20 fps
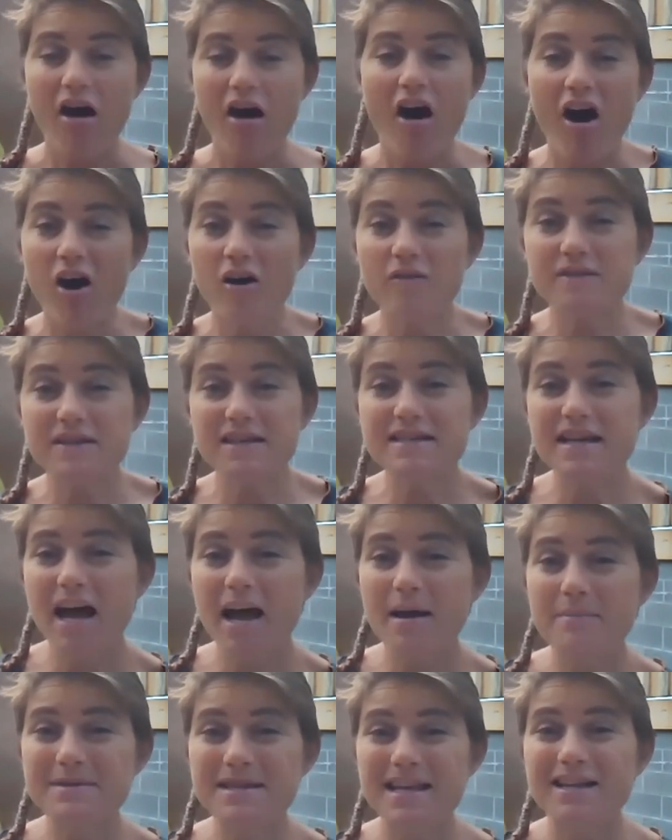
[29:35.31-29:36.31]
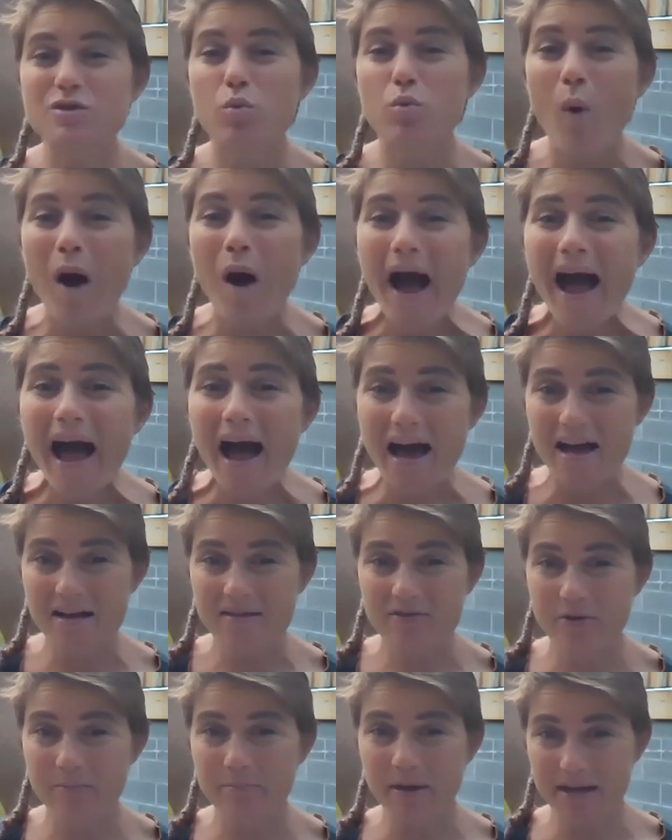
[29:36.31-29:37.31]
Oftentimes that's why
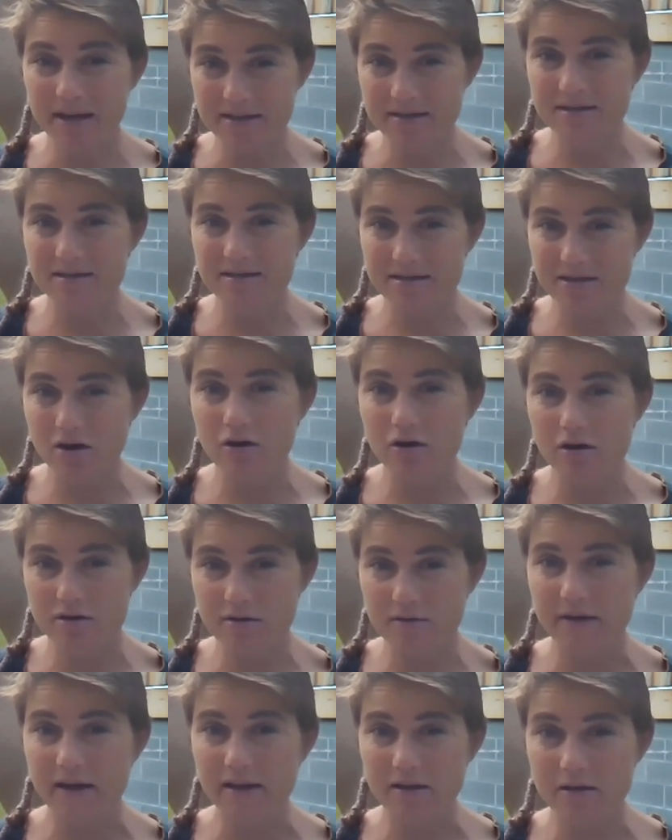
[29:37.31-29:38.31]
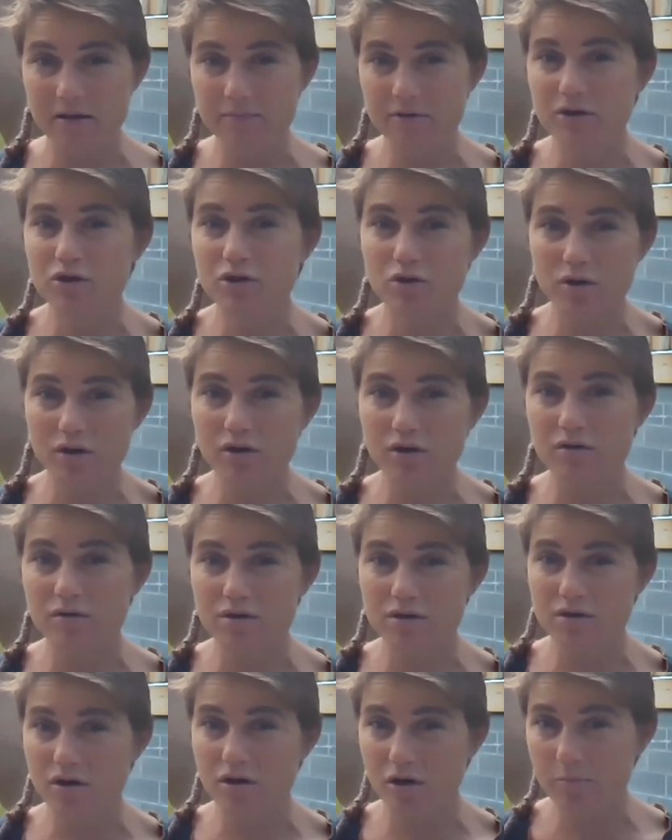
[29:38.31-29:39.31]
the buttons are developed, the
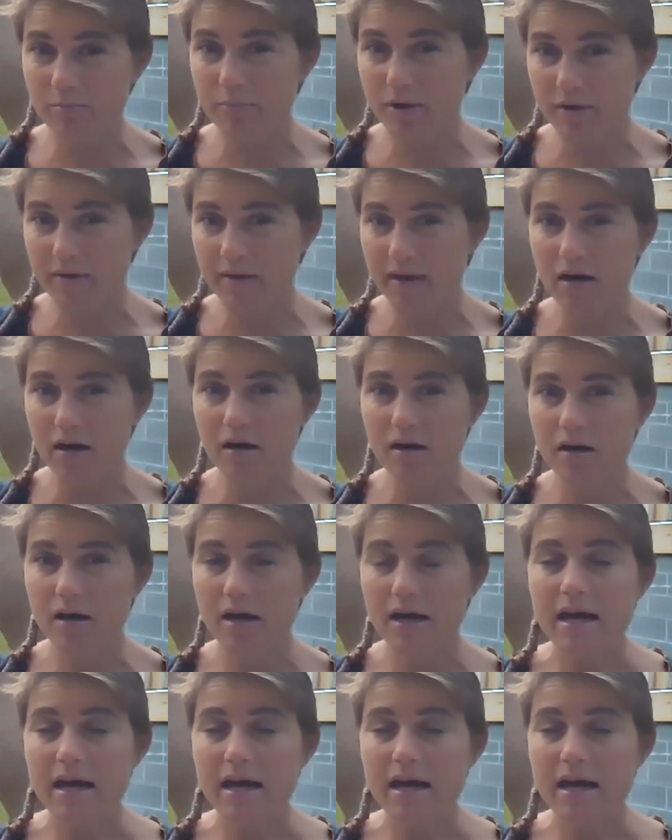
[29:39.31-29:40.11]
triggers are put there.